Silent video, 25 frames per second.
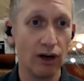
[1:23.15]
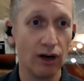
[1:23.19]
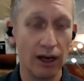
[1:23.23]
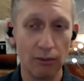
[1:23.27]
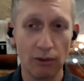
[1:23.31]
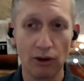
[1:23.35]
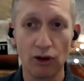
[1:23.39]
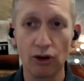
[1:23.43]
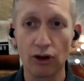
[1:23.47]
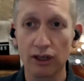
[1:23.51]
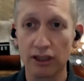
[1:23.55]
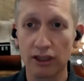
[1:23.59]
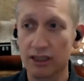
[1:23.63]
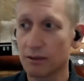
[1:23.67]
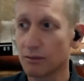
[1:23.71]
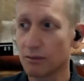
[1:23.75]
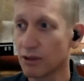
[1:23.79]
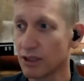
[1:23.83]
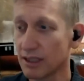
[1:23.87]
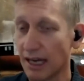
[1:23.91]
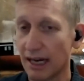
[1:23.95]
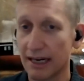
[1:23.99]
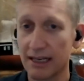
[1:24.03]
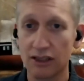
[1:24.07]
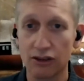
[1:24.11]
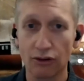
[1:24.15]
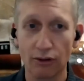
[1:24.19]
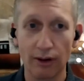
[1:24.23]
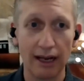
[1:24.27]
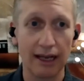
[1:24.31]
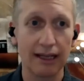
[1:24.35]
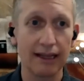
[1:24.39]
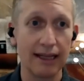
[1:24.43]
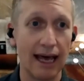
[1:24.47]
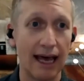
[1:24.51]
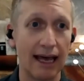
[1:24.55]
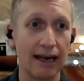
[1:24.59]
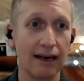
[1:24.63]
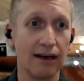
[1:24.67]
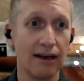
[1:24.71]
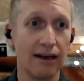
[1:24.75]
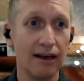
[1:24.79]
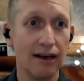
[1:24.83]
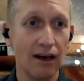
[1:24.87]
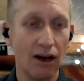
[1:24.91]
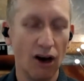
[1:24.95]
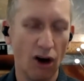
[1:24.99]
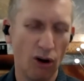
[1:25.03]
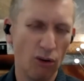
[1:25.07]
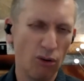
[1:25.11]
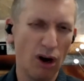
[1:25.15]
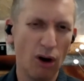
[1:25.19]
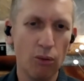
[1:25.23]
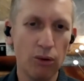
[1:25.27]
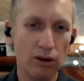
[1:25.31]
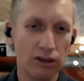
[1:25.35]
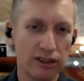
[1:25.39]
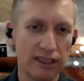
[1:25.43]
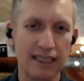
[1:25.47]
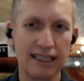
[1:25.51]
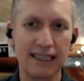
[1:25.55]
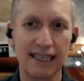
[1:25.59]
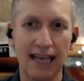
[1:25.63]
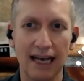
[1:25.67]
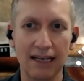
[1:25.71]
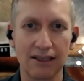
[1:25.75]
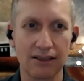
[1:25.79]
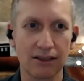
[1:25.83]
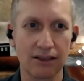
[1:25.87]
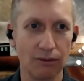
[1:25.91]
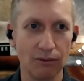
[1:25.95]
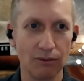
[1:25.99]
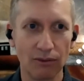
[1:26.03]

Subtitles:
And we'll look at some studies around that, or we'll discuss them.